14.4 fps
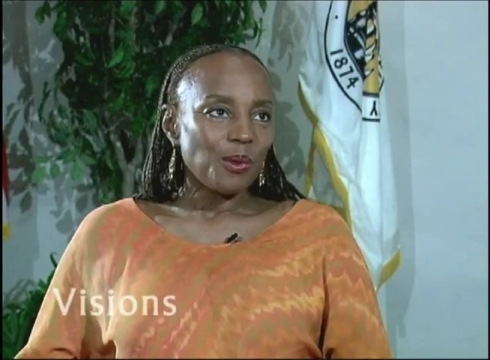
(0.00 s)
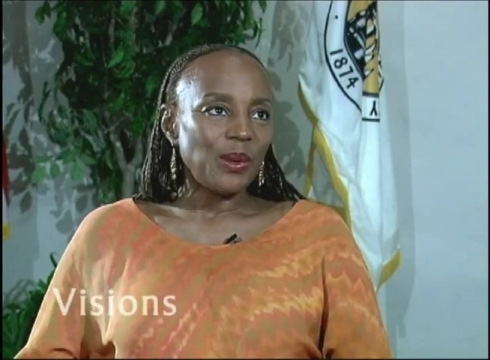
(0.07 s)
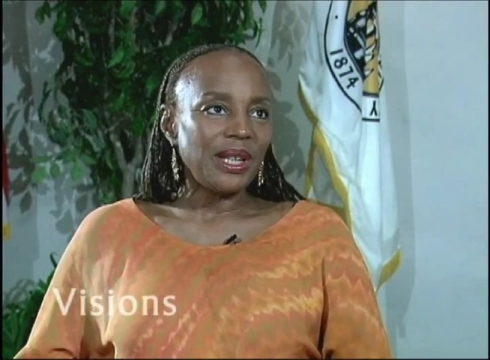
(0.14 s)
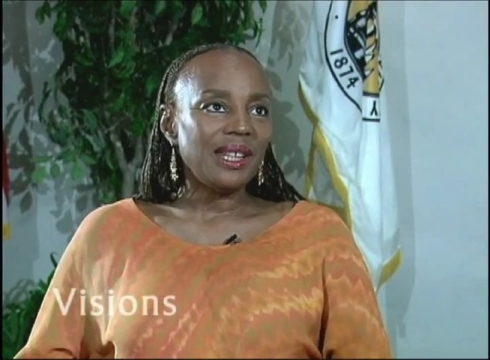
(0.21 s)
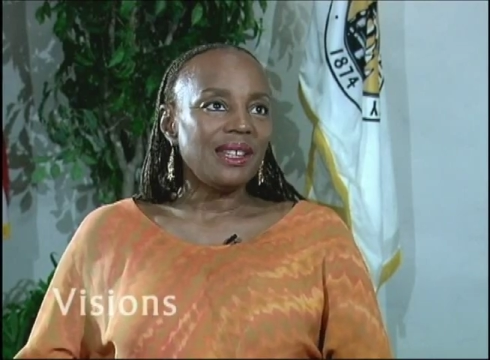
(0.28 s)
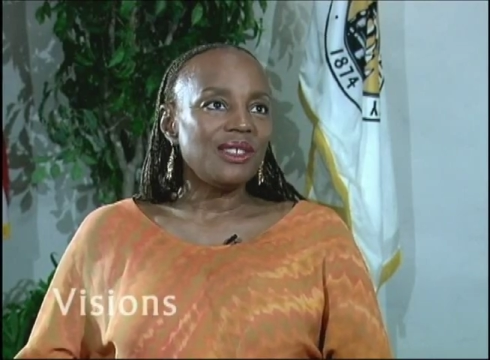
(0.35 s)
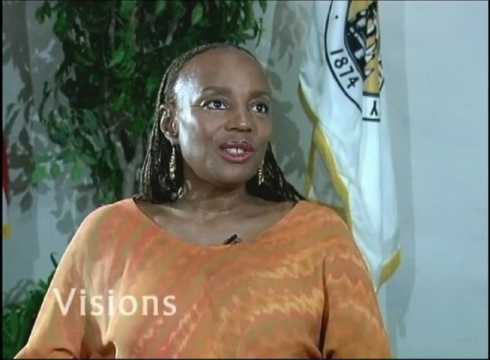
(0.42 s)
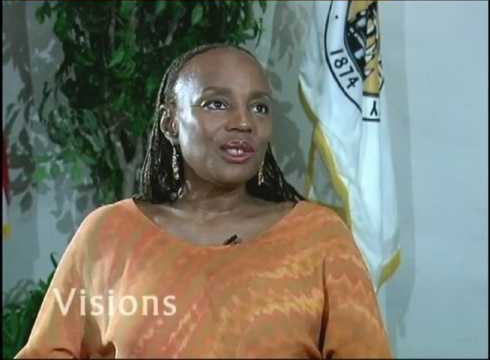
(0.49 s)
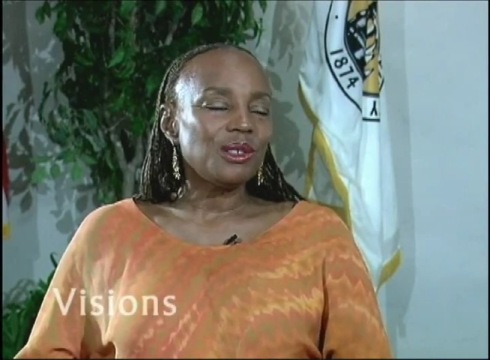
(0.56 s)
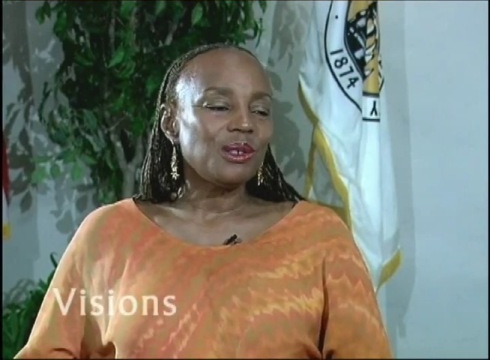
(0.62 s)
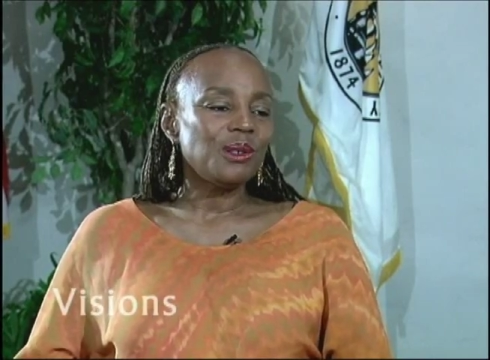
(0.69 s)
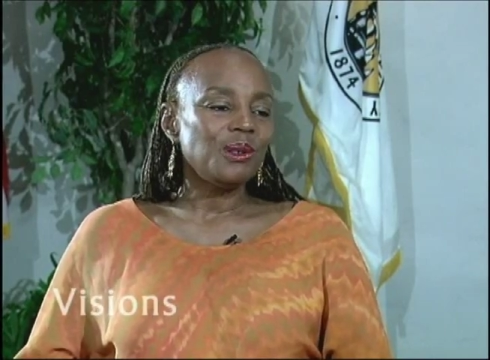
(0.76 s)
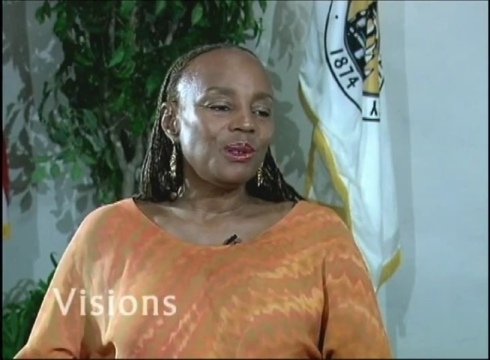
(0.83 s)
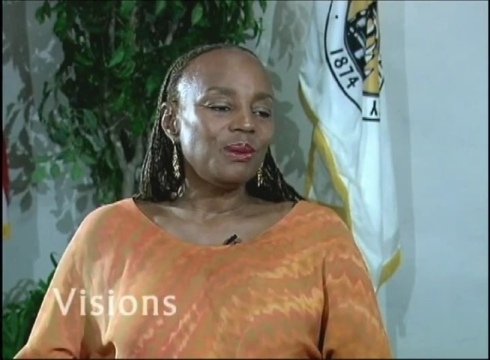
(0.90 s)
We need
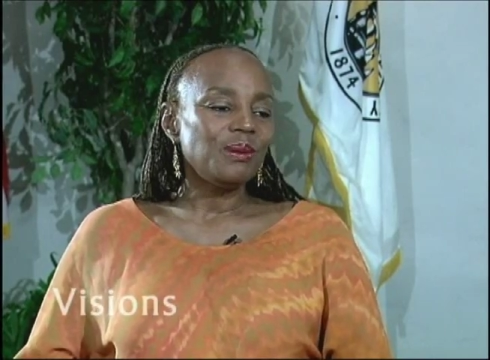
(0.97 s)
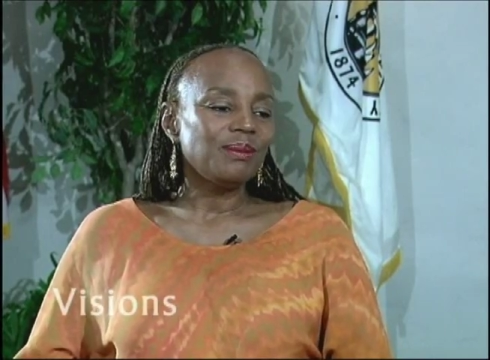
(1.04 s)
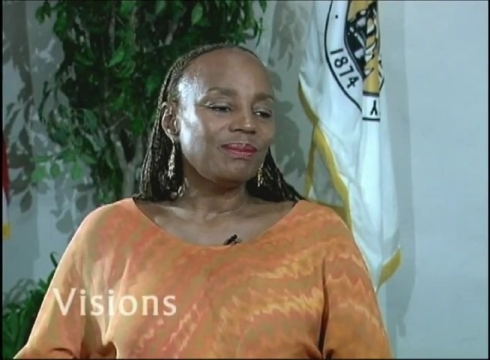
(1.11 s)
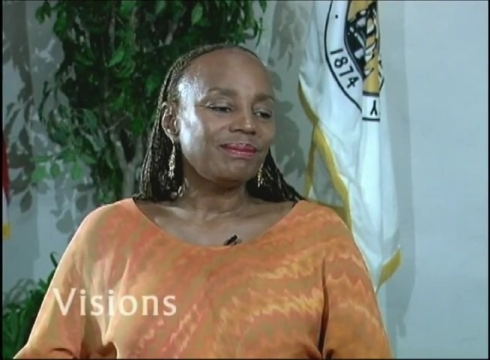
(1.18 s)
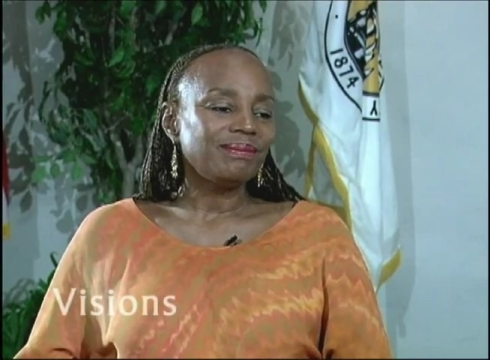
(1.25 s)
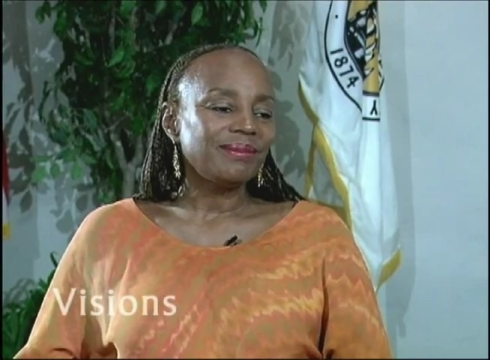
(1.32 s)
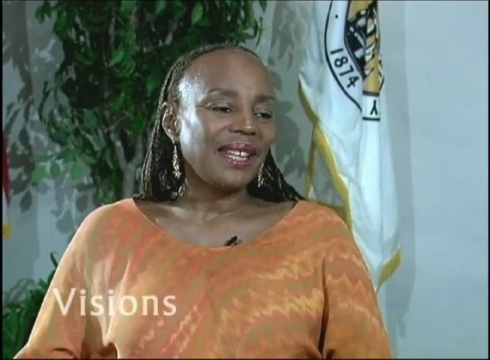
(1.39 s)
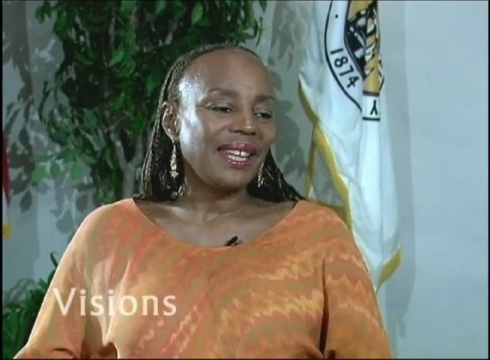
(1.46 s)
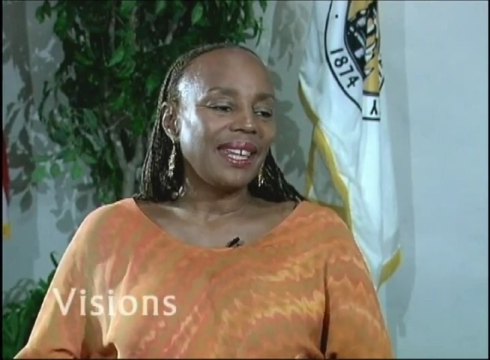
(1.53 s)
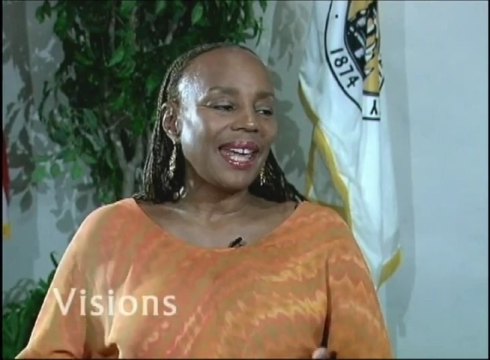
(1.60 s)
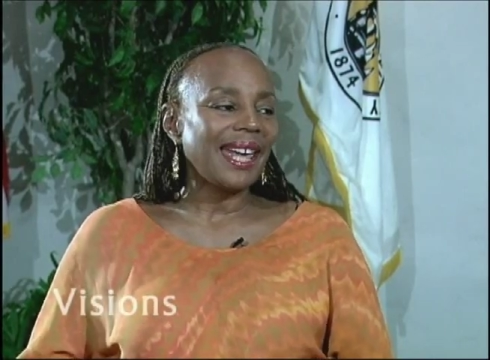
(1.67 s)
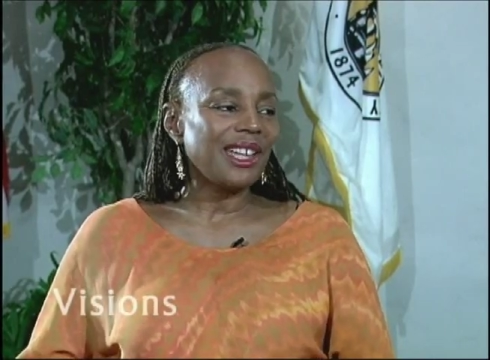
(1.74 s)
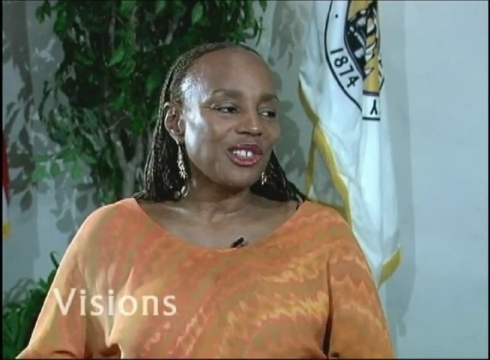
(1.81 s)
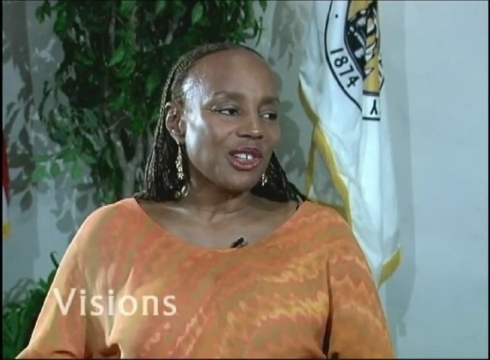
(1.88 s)
to
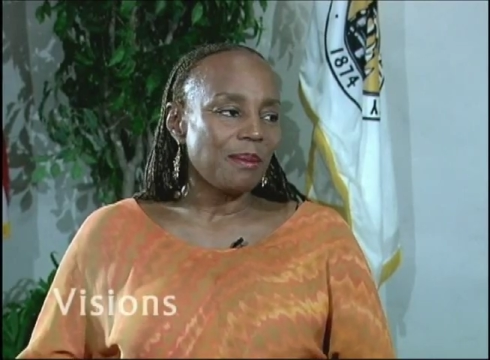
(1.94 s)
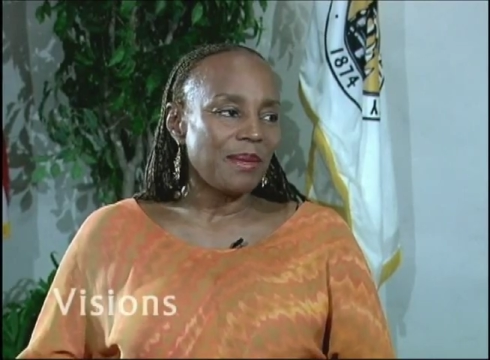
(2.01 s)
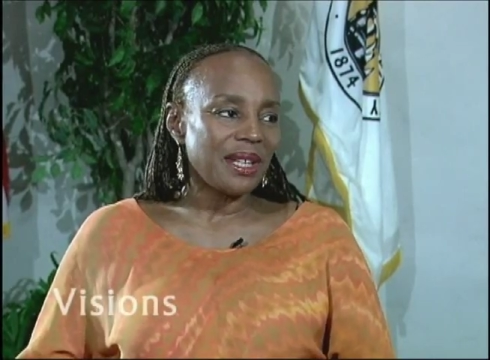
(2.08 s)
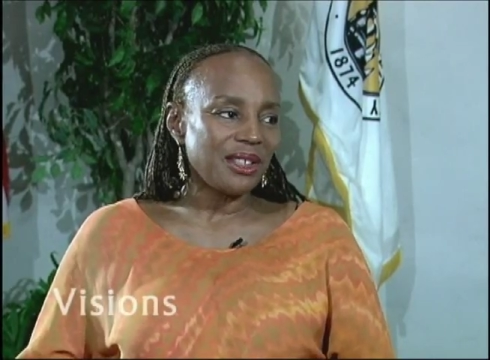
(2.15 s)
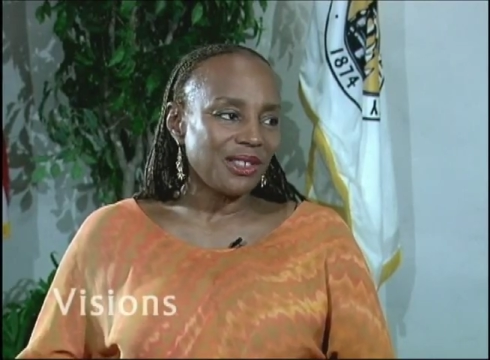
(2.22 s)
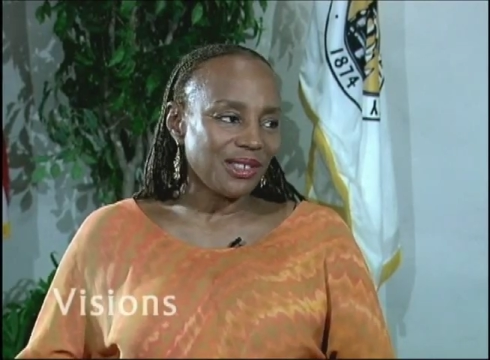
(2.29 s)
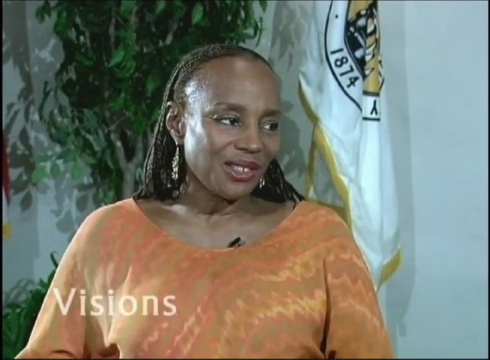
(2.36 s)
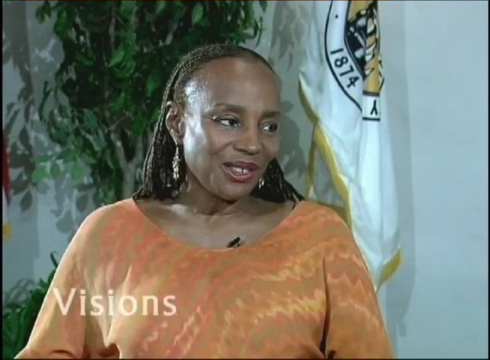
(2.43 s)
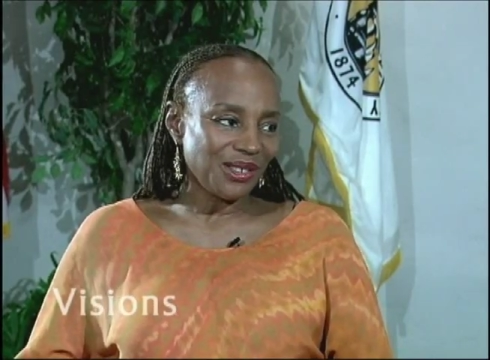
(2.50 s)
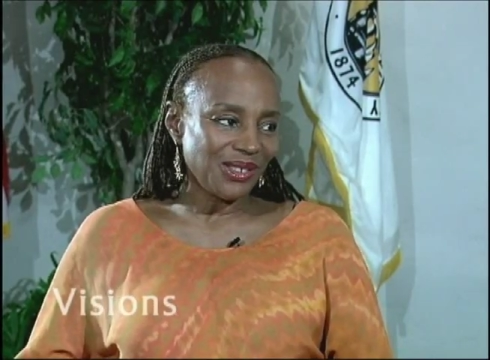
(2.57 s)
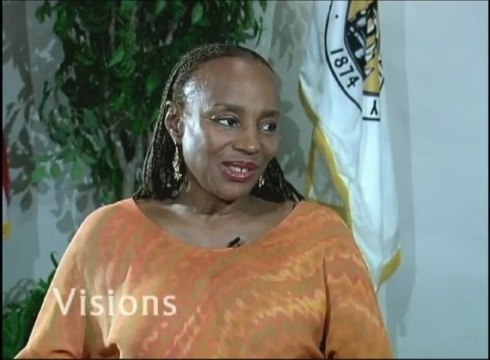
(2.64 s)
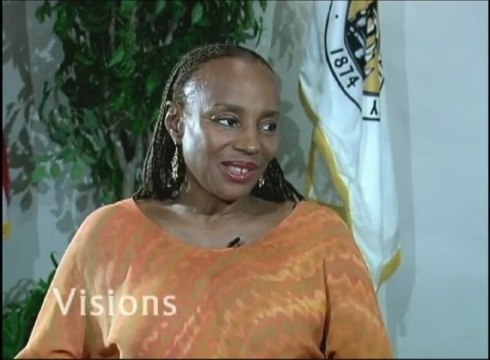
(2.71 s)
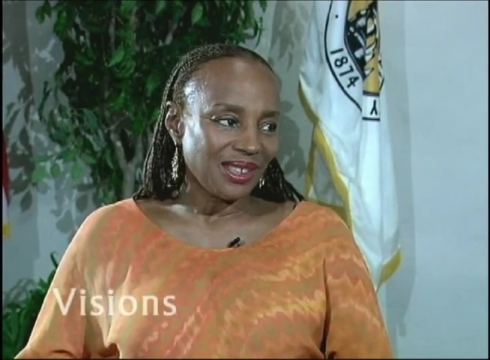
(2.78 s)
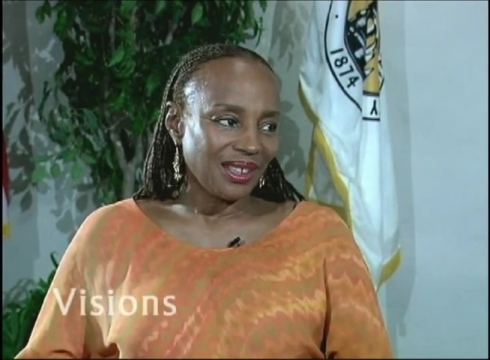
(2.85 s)
engage our
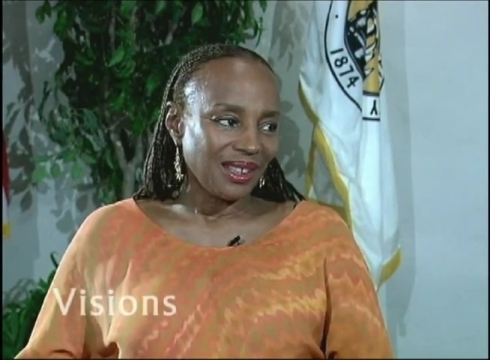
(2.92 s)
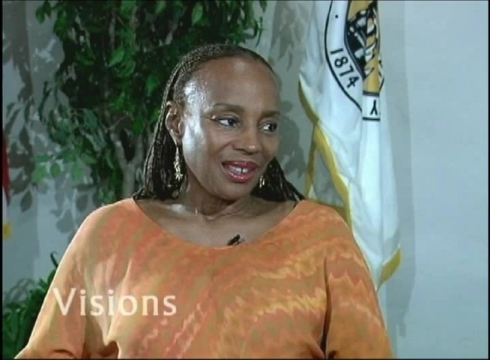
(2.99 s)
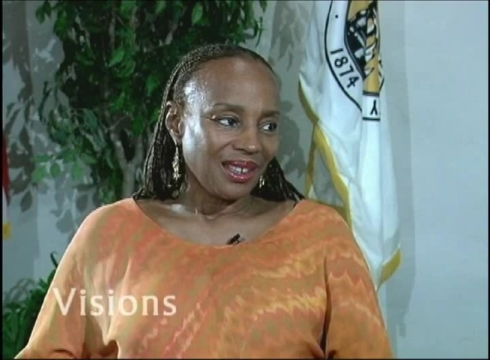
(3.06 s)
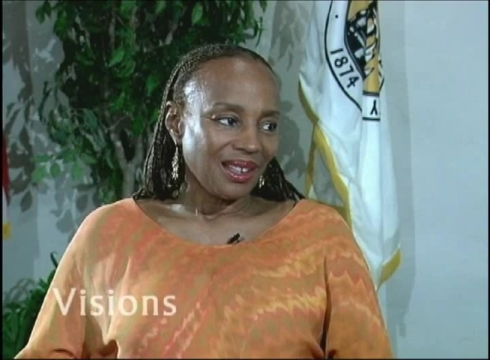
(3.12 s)
ministers,